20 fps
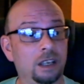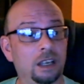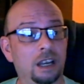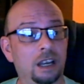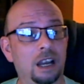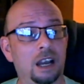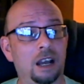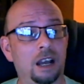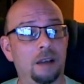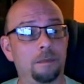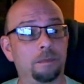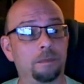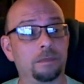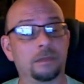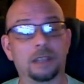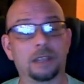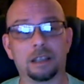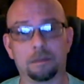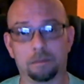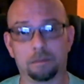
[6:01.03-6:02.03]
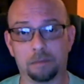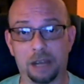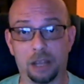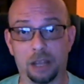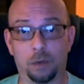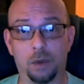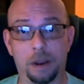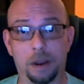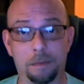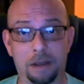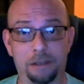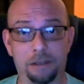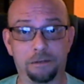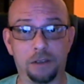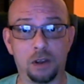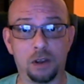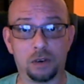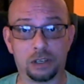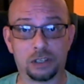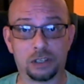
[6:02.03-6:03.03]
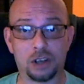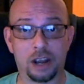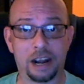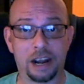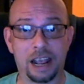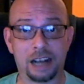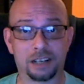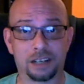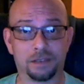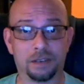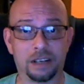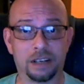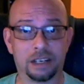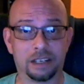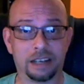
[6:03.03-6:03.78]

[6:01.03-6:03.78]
Um, by the way, my phone is activated.